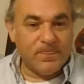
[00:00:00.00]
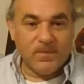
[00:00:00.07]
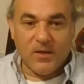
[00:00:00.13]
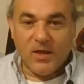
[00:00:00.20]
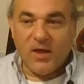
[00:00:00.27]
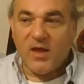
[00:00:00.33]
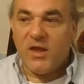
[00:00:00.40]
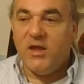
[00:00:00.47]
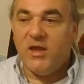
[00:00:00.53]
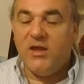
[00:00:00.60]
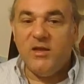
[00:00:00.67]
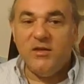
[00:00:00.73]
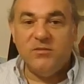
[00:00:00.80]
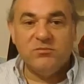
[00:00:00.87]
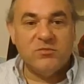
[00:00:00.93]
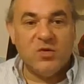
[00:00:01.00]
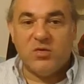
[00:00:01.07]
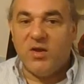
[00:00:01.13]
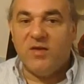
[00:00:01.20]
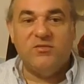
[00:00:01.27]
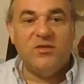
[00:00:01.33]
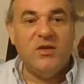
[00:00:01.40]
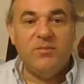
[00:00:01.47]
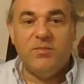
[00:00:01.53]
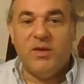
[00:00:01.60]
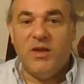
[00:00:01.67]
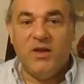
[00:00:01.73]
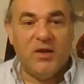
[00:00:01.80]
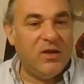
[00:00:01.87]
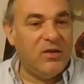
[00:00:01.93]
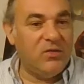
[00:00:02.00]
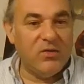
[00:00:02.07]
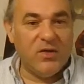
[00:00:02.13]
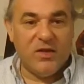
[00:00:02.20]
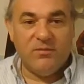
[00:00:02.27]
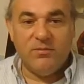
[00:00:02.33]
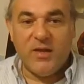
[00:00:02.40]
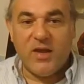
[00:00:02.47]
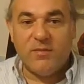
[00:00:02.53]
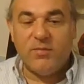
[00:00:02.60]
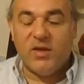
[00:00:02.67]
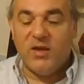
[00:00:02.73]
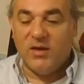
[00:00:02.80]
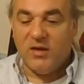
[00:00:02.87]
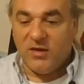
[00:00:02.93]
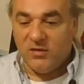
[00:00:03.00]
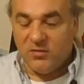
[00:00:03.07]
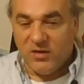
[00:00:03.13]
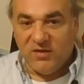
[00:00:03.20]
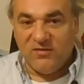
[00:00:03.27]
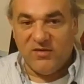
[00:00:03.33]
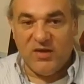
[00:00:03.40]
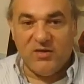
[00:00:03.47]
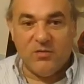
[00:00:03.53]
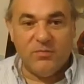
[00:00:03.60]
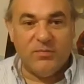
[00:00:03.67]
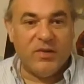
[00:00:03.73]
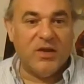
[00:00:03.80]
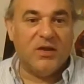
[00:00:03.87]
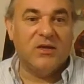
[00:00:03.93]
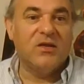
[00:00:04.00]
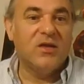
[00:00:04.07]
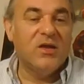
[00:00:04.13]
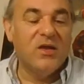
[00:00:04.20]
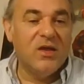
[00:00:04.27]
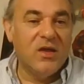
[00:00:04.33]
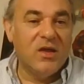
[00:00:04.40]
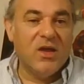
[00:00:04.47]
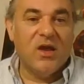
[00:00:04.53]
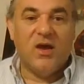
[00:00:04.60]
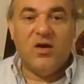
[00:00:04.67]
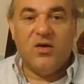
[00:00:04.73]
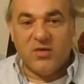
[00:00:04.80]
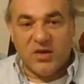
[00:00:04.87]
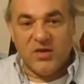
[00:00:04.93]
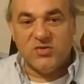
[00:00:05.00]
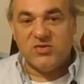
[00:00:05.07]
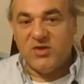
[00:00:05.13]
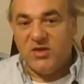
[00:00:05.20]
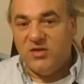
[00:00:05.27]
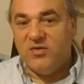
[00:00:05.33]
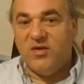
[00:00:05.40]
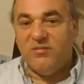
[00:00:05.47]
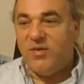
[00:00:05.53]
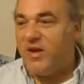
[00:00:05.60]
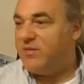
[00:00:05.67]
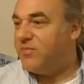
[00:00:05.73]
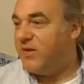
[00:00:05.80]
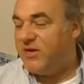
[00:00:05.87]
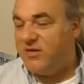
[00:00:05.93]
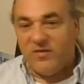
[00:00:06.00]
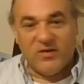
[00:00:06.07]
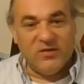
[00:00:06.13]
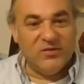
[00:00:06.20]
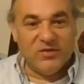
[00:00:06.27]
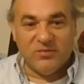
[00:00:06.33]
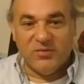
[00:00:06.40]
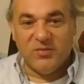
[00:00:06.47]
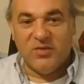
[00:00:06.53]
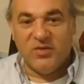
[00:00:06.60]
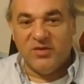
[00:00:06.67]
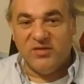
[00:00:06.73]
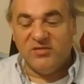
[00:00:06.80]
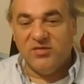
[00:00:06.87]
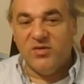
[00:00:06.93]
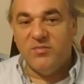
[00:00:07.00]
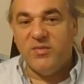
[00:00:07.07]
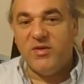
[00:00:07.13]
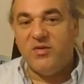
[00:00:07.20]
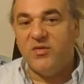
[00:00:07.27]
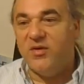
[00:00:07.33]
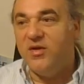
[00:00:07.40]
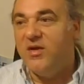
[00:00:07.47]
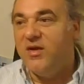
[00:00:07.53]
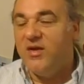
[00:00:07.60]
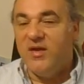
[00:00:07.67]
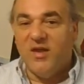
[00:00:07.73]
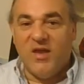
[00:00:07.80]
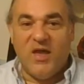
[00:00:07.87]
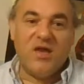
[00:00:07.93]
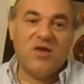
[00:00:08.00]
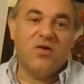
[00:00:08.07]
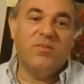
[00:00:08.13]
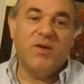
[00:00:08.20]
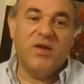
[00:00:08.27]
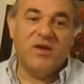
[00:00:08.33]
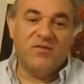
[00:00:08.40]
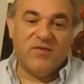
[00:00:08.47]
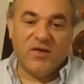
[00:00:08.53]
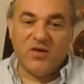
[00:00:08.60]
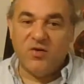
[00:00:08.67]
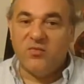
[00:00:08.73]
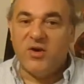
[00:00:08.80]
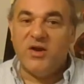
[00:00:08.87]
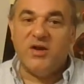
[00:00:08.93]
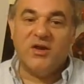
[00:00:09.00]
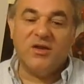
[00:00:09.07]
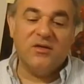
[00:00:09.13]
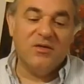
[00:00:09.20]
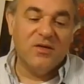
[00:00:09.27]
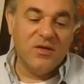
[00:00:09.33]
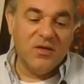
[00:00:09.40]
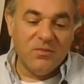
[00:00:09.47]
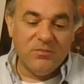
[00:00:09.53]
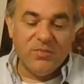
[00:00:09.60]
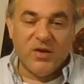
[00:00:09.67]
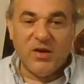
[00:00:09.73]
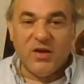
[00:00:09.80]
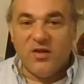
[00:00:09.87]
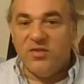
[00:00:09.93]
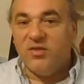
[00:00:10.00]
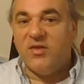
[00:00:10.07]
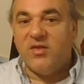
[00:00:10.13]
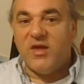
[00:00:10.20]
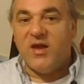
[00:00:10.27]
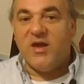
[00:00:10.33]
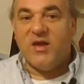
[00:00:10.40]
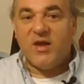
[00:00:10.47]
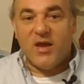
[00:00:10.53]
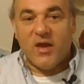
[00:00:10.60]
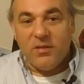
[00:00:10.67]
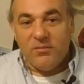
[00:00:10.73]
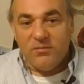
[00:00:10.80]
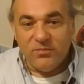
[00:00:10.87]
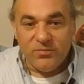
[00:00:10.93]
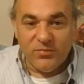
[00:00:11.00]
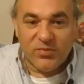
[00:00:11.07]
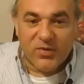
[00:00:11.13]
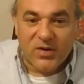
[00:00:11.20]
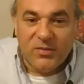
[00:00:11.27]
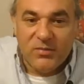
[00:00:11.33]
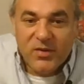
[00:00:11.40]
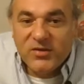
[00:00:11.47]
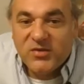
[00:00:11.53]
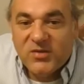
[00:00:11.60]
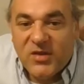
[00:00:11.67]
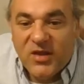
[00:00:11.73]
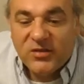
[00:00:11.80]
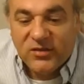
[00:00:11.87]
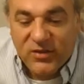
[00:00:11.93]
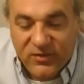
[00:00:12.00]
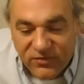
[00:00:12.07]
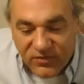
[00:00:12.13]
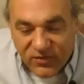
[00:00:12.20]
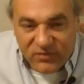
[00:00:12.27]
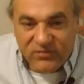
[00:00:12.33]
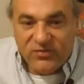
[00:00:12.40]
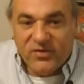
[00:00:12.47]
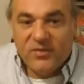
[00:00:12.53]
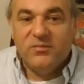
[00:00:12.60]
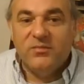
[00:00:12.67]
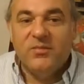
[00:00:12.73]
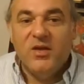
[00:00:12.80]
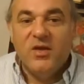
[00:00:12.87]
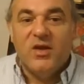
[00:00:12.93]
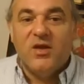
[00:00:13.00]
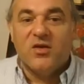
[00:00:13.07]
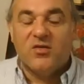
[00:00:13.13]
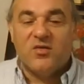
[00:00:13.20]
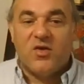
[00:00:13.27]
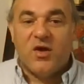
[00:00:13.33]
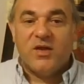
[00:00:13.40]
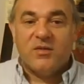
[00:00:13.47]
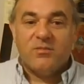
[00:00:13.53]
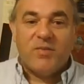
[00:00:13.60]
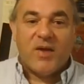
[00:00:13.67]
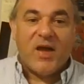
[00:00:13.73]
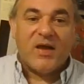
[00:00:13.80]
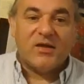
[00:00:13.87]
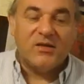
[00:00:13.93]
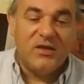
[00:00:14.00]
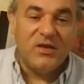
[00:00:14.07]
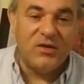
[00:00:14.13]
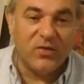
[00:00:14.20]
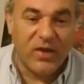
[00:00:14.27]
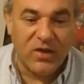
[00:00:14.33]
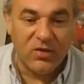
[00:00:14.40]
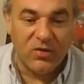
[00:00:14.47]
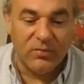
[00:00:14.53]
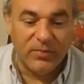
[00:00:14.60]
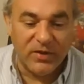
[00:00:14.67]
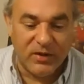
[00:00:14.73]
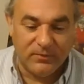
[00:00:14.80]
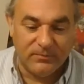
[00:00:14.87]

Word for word: I don't have knee pain. I don't have back pain. I don't have ankle pain. Uh, occasionally I do have back pain if I do something really stupid or ankle pain if I go running. But other than that, I'm pretty much not suffering from chronic back, knee, or ankle pain.